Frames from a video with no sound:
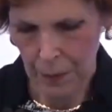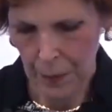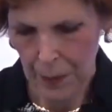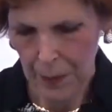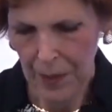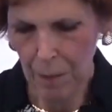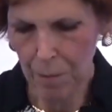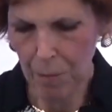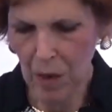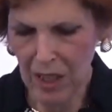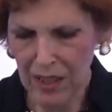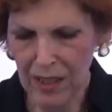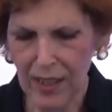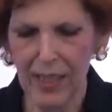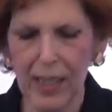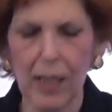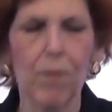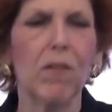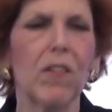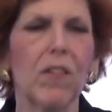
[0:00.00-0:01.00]
The
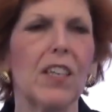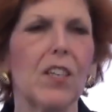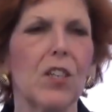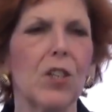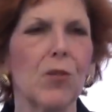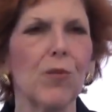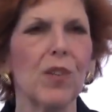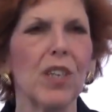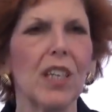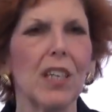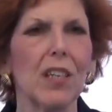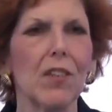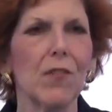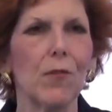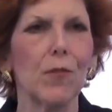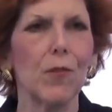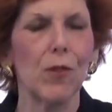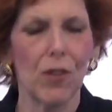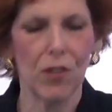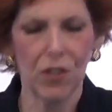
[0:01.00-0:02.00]
monthly inflation readings
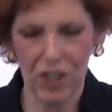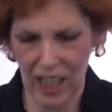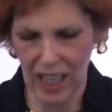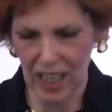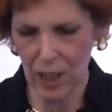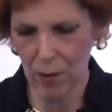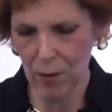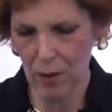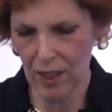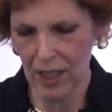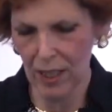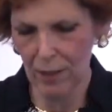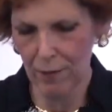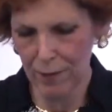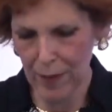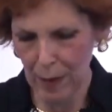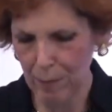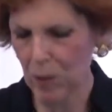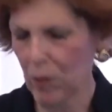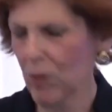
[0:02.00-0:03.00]
for January and
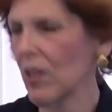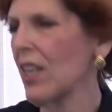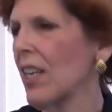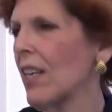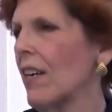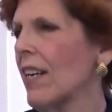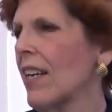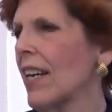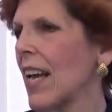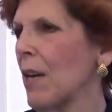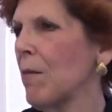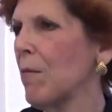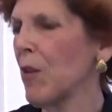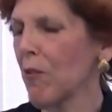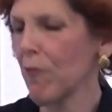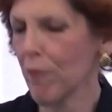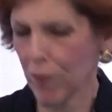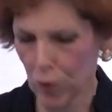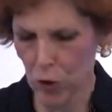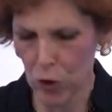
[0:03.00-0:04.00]
February came in
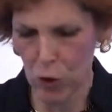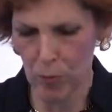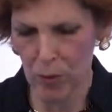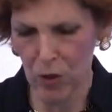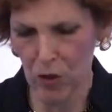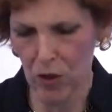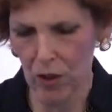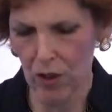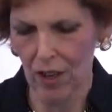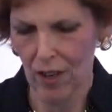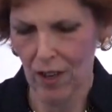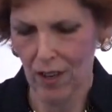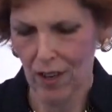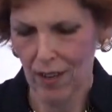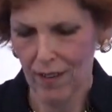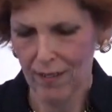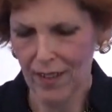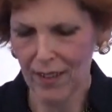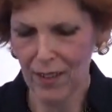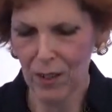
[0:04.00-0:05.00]
firmer
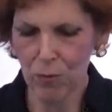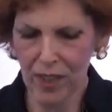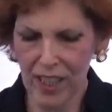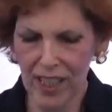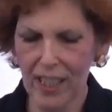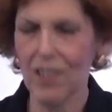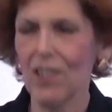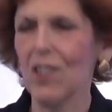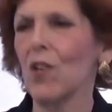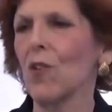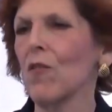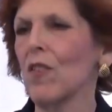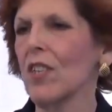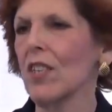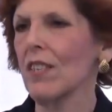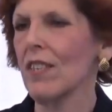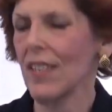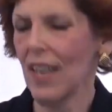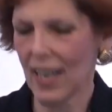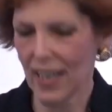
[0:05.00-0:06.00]
than the readings over
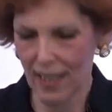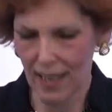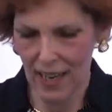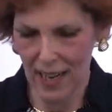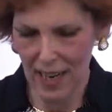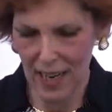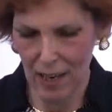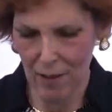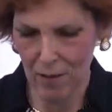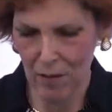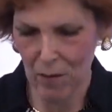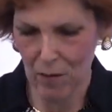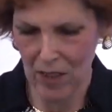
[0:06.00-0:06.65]
the second half of